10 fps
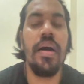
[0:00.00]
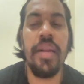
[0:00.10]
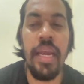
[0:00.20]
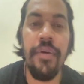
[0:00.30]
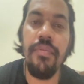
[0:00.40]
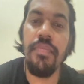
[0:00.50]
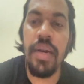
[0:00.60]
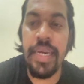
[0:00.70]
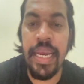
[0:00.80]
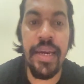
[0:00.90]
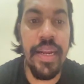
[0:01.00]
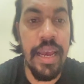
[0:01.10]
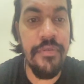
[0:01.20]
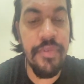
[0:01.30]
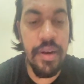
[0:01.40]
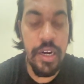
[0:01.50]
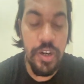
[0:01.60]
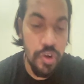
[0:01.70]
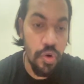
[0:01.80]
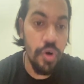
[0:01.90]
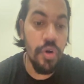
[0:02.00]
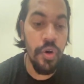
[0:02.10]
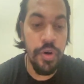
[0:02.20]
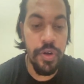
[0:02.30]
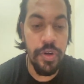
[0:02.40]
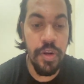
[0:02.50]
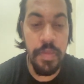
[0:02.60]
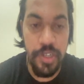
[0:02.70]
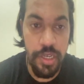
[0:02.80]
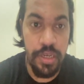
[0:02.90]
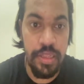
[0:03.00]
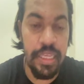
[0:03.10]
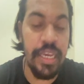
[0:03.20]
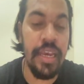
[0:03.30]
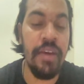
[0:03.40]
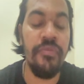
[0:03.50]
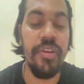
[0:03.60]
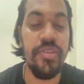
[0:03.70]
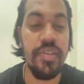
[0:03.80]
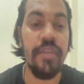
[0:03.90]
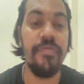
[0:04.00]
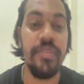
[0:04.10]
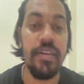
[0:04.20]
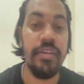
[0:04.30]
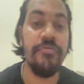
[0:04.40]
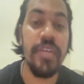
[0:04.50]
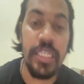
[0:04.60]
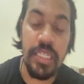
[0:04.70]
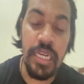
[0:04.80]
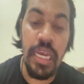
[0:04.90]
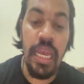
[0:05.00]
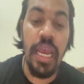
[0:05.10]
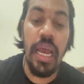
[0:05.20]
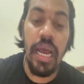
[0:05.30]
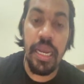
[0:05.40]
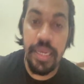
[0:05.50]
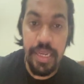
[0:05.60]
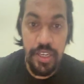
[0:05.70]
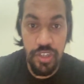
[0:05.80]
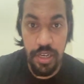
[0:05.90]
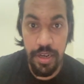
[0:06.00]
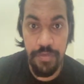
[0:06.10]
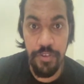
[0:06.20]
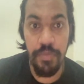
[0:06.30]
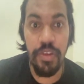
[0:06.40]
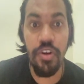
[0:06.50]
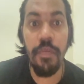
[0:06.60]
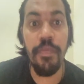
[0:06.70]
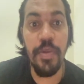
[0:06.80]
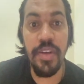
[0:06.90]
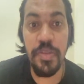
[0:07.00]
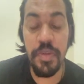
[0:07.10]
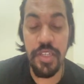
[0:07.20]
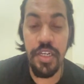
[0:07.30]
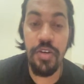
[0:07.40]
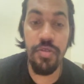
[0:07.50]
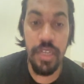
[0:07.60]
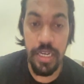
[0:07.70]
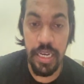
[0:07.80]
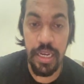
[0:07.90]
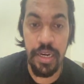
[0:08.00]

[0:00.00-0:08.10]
Now attacker have control on their machine. They have received the reverse connection from the compromised machine to the attacker.